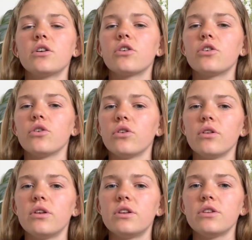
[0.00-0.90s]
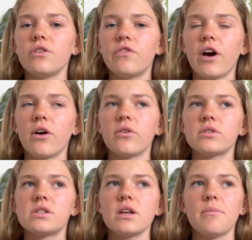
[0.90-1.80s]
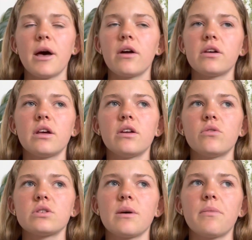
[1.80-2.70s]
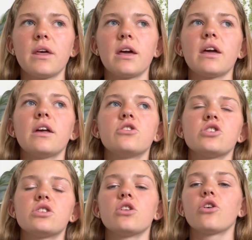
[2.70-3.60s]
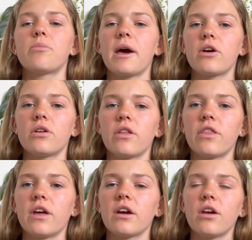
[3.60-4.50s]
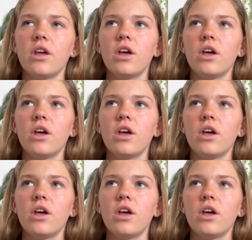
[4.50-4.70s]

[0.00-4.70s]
good you felt about it or something, just to look back on and think,